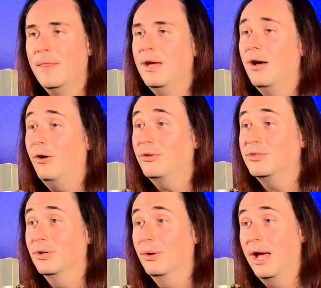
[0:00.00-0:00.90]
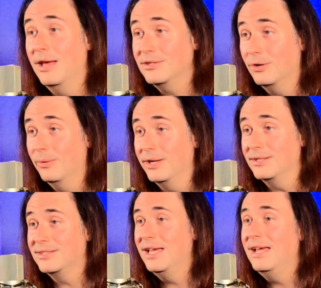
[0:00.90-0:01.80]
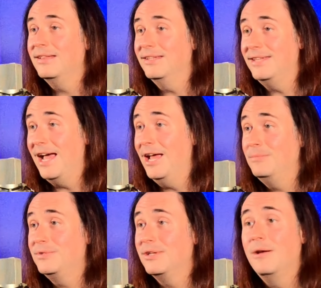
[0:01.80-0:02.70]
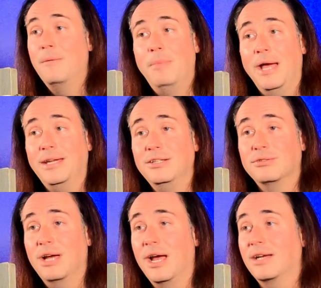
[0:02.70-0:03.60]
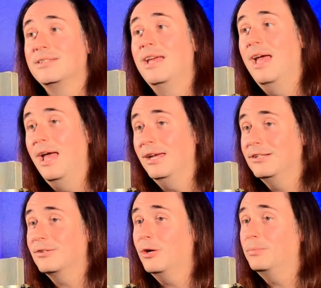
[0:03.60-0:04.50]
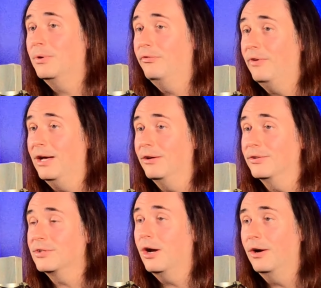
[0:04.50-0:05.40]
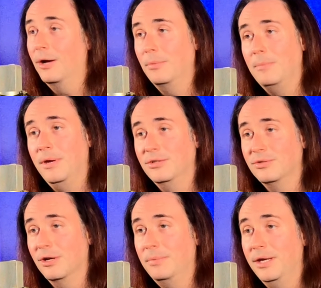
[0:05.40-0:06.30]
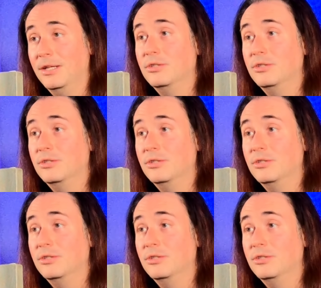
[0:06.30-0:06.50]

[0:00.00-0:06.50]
Also, as always, the tabs, backing tracks, and guitar profiles are on my Patreon page